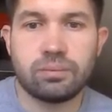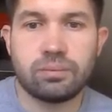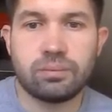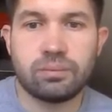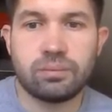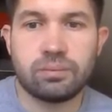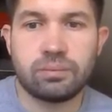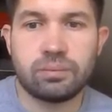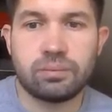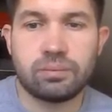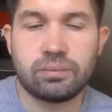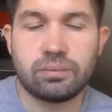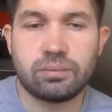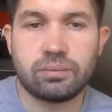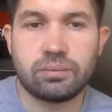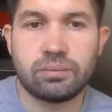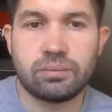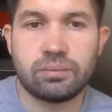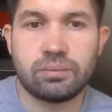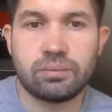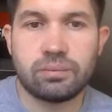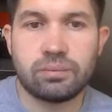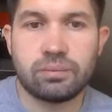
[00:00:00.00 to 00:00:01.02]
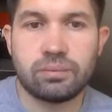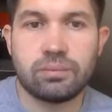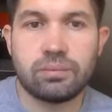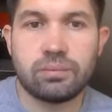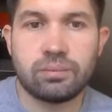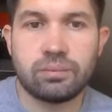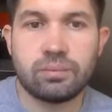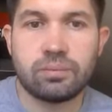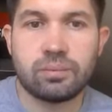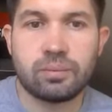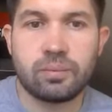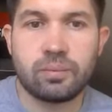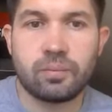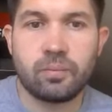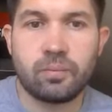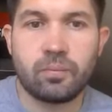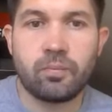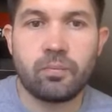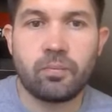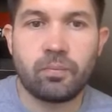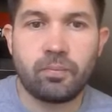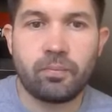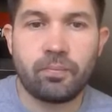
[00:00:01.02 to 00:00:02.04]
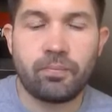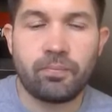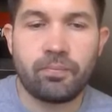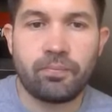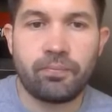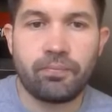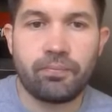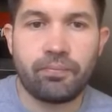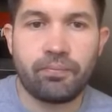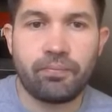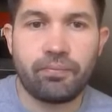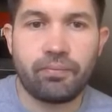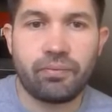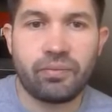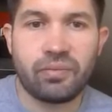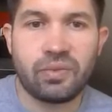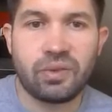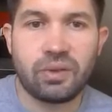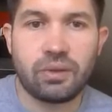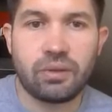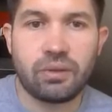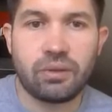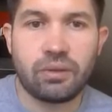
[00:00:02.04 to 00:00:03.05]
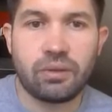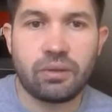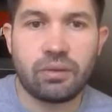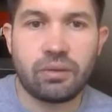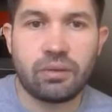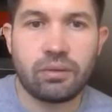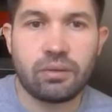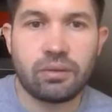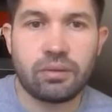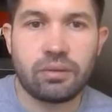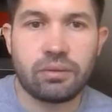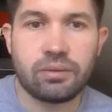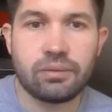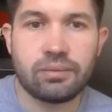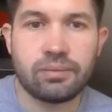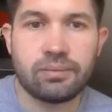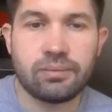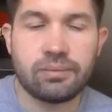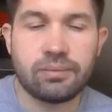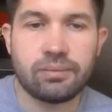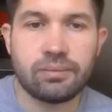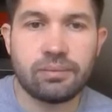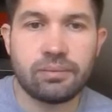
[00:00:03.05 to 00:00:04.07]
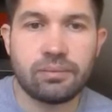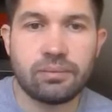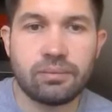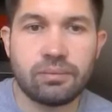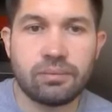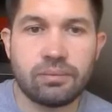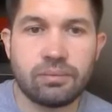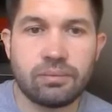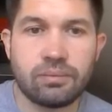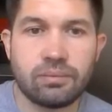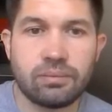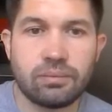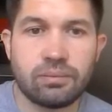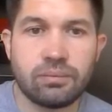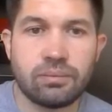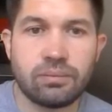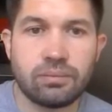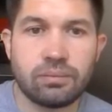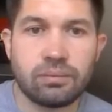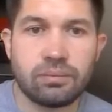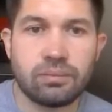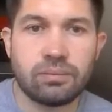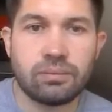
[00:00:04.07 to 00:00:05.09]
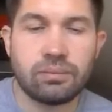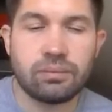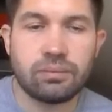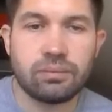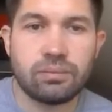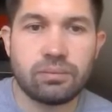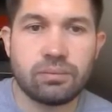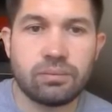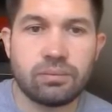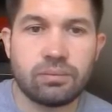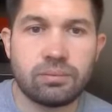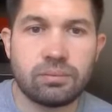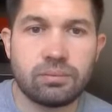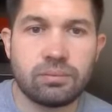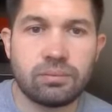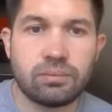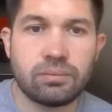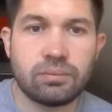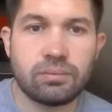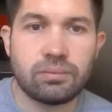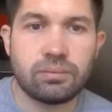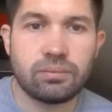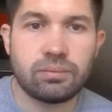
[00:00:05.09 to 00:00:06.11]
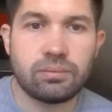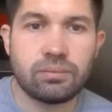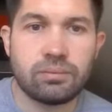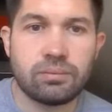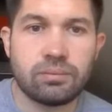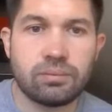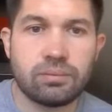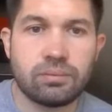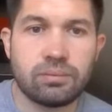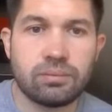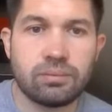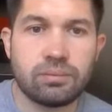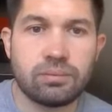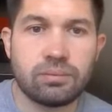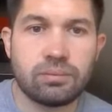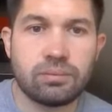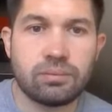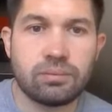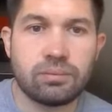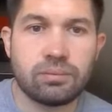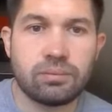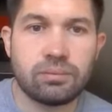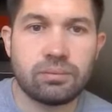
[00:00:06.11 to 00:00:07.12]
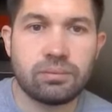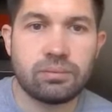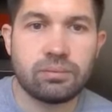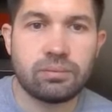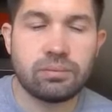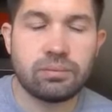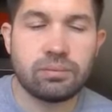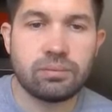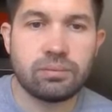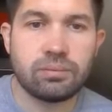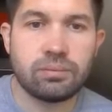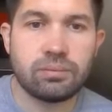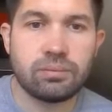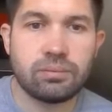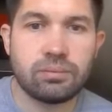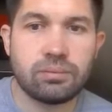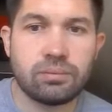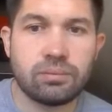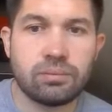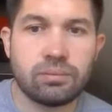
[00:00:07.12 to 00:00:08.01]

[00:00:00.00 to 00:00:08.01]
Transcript: This person isn't speaking.